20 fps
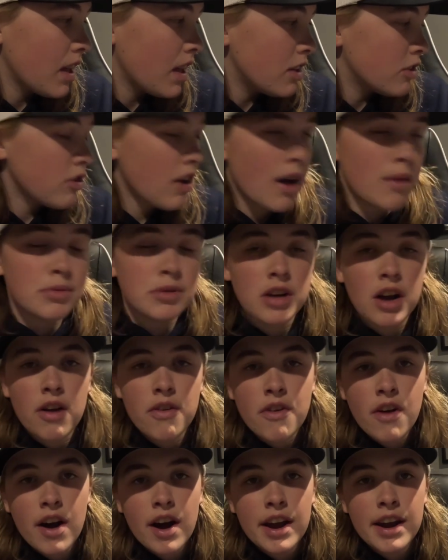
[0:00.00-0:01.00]
drop shot
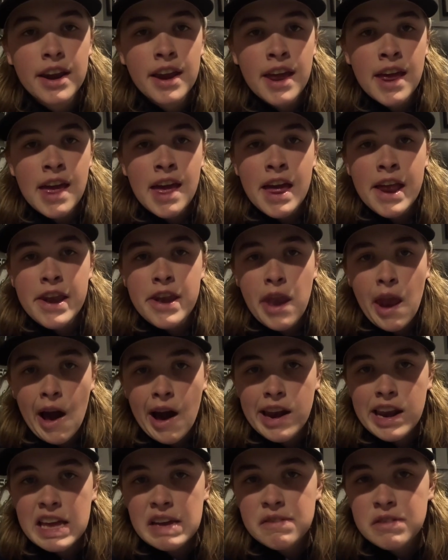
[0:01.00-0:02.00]
rod
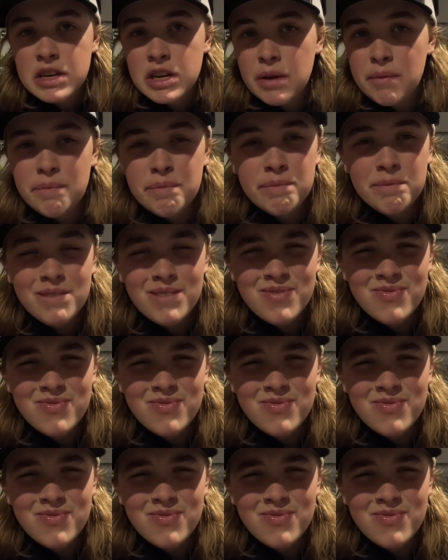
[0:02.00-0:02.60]
not even